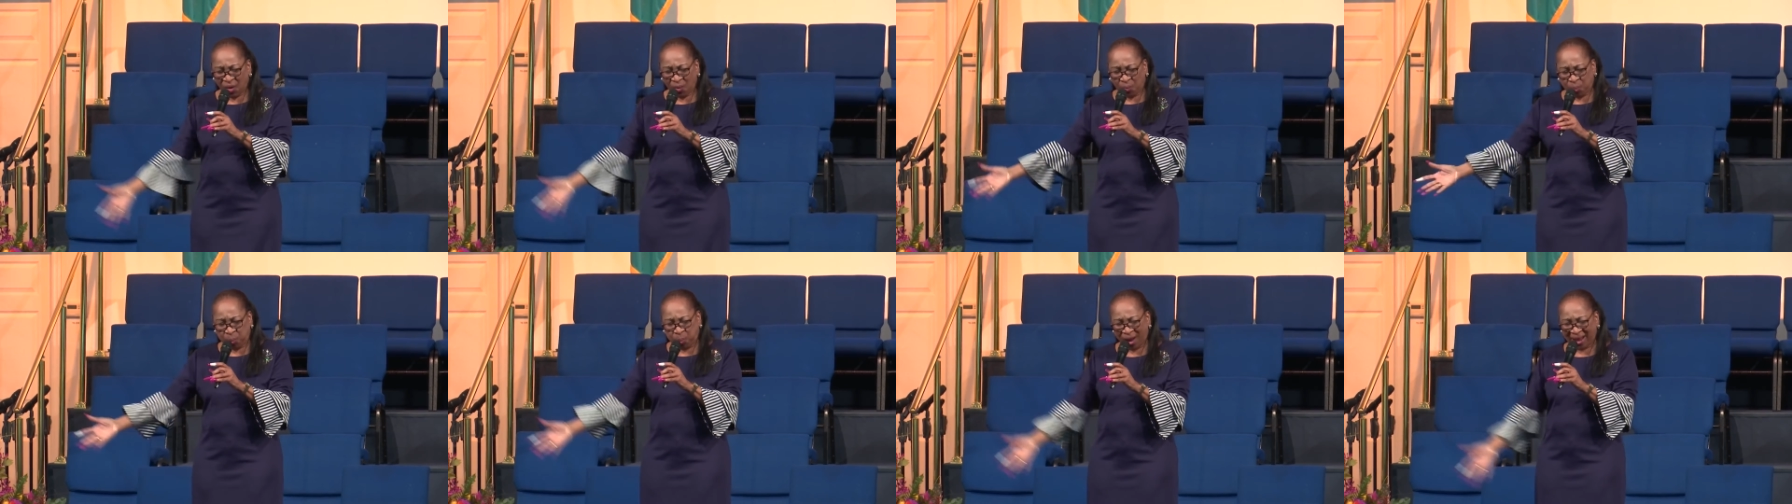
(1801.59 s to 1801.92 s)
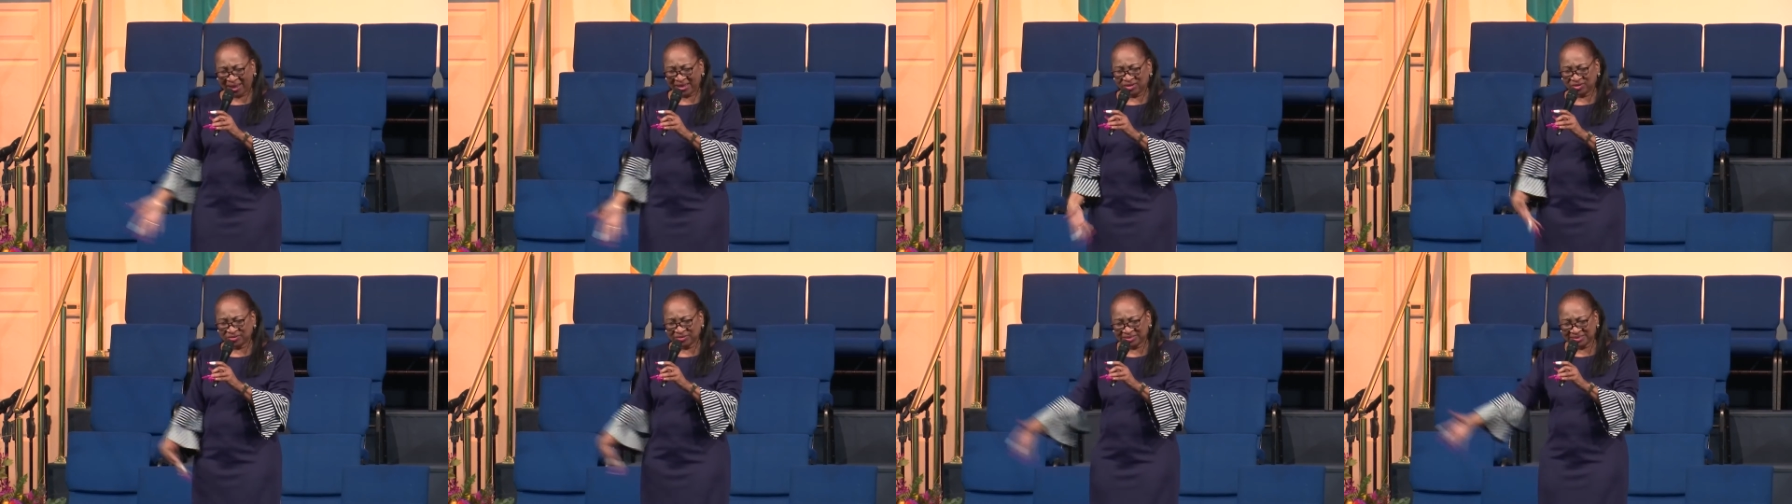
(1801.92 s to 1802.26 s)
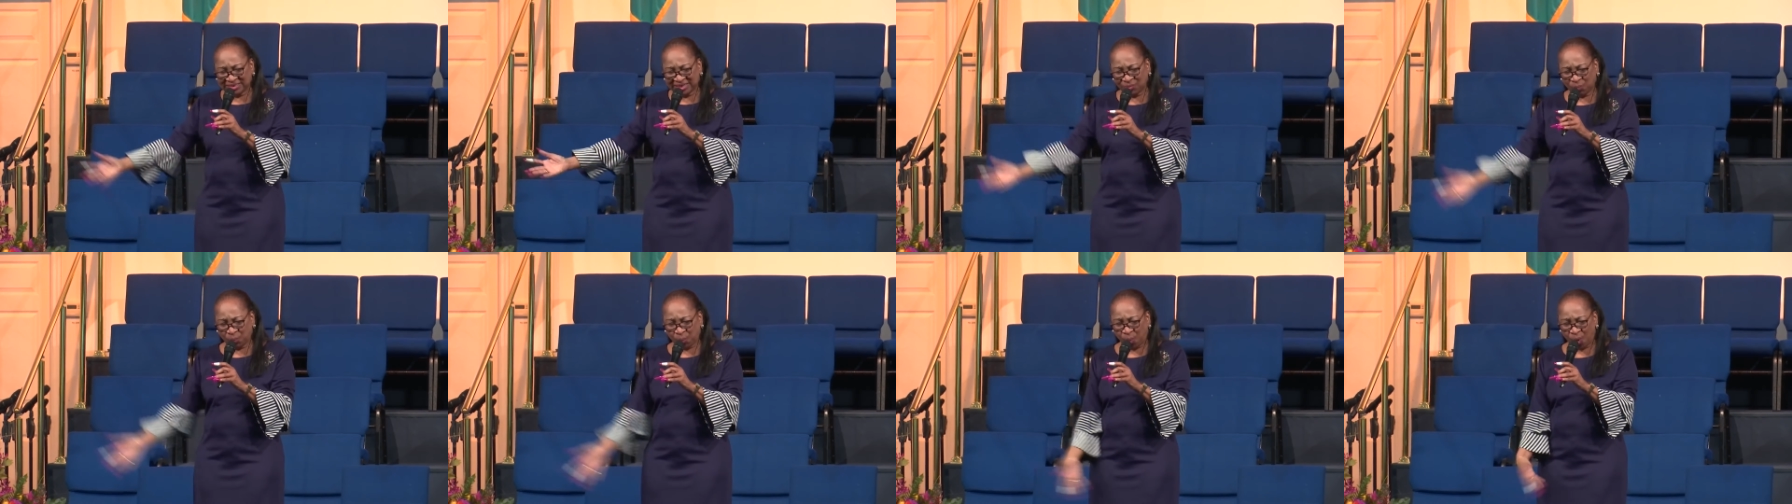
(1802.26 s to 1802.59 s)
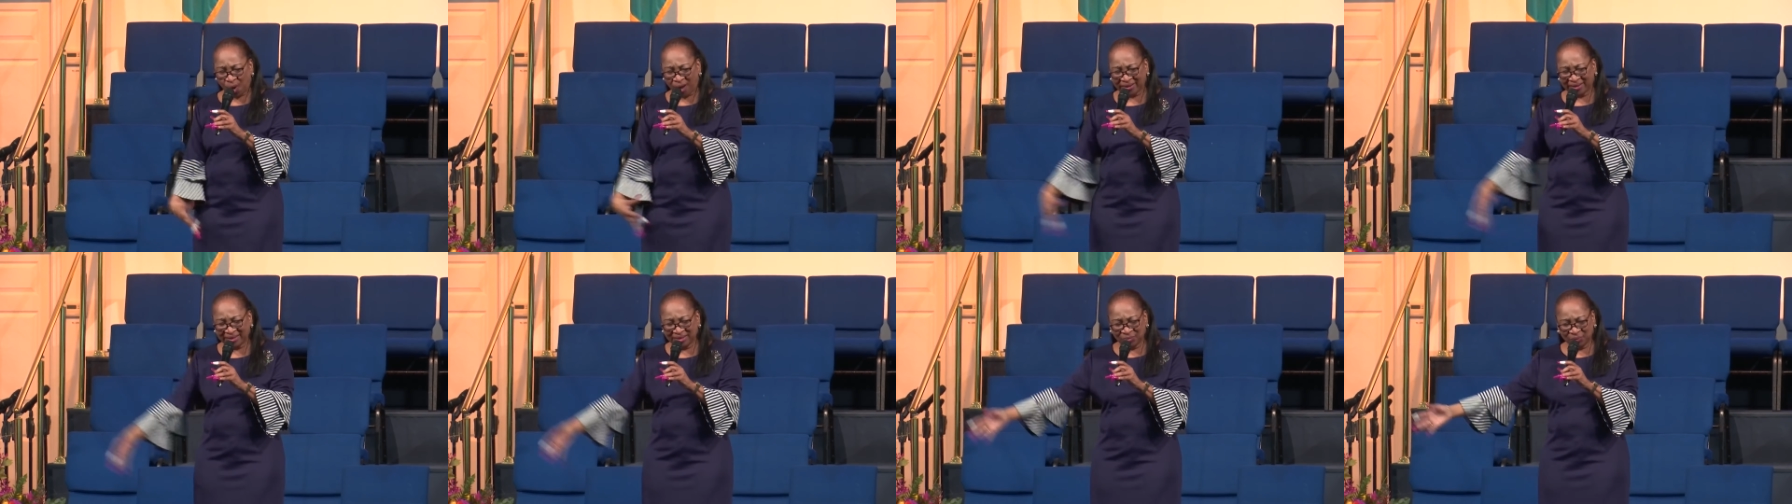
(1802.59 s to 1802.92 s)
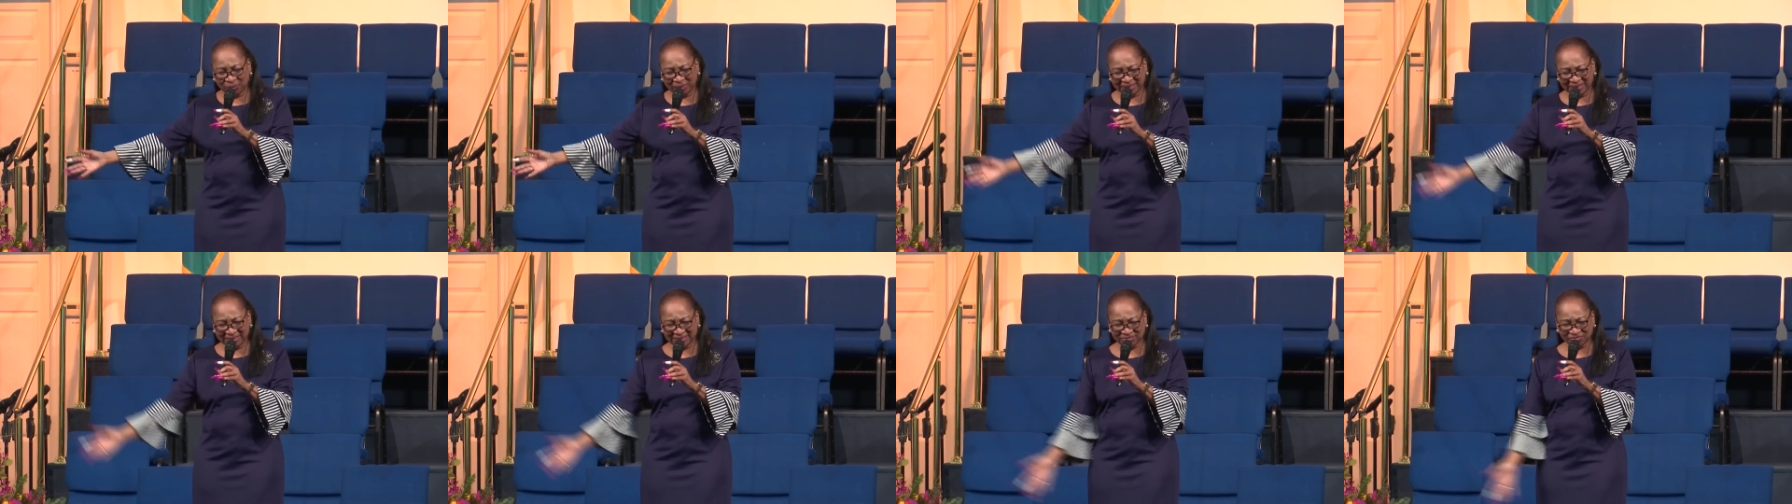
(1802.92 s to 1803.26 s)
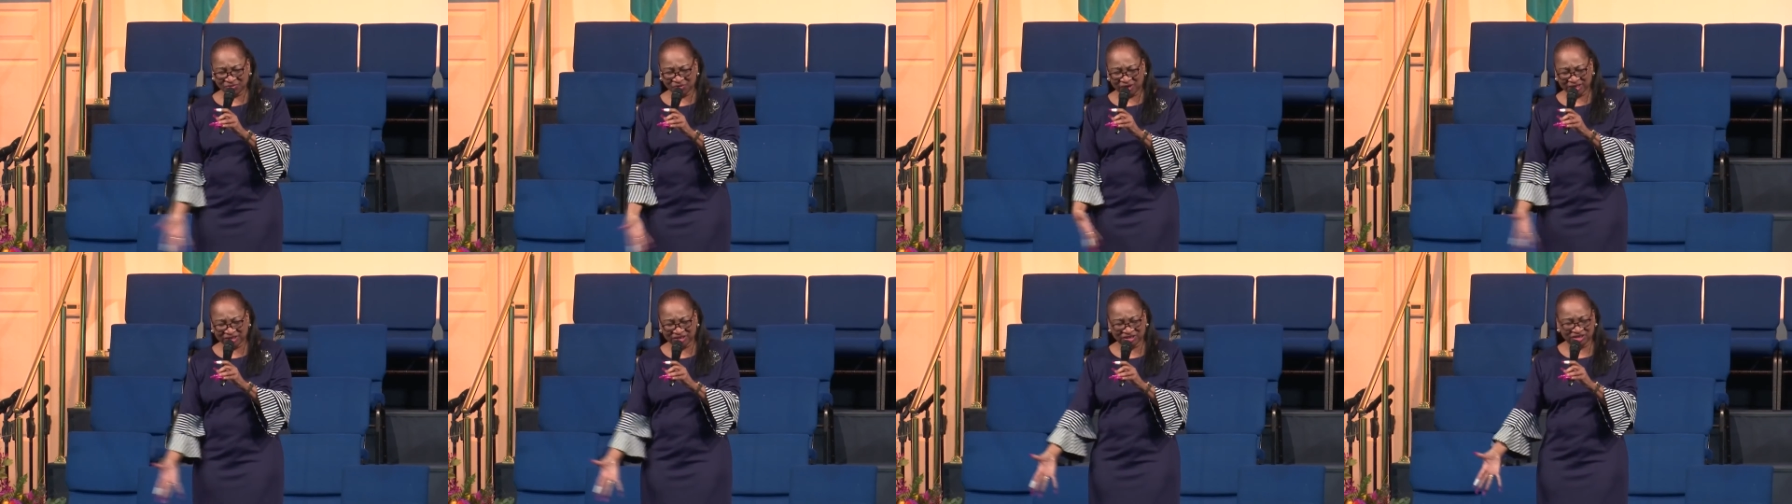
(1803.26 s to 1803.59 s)
Why are you still walking with this
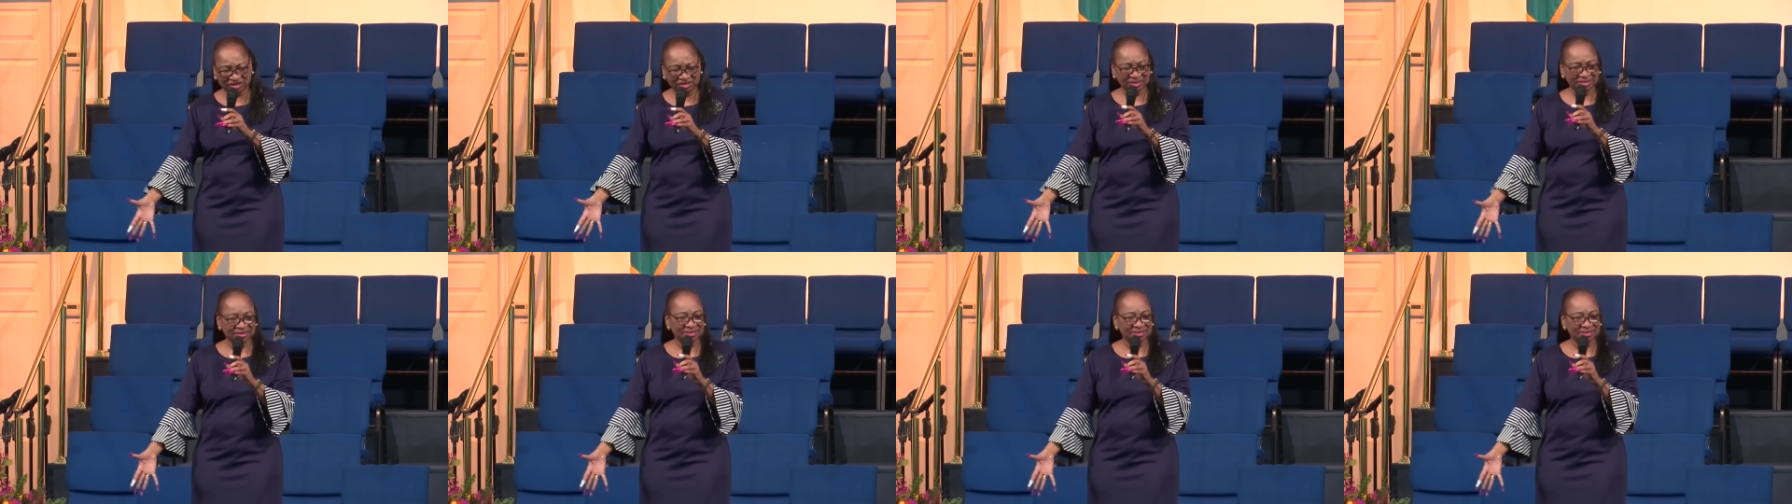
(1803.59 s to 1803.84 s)
crutch?